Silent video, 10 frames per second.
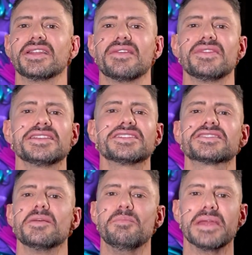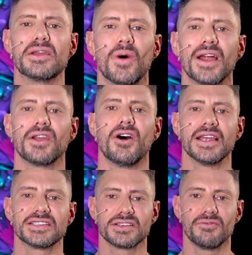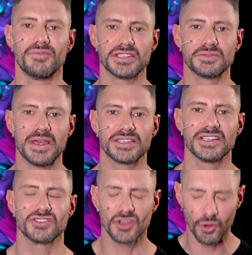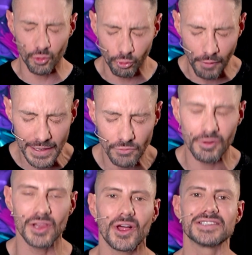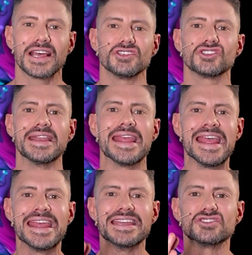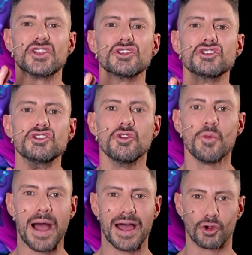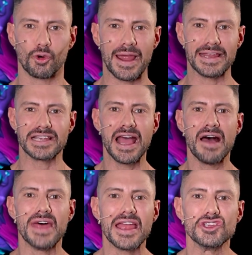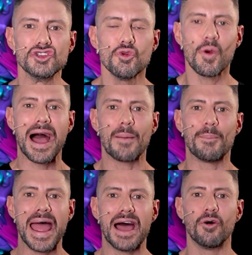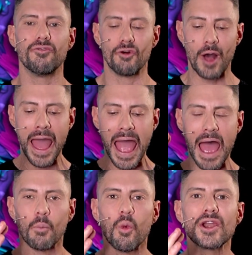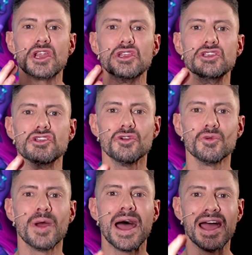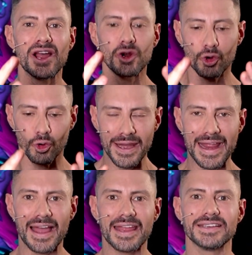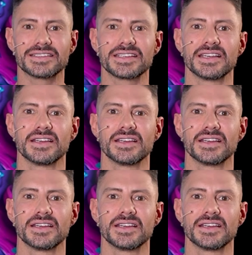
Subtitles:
and this is the big one, guys, of this message, the great realization is that you are great, that you are powerful, and what you create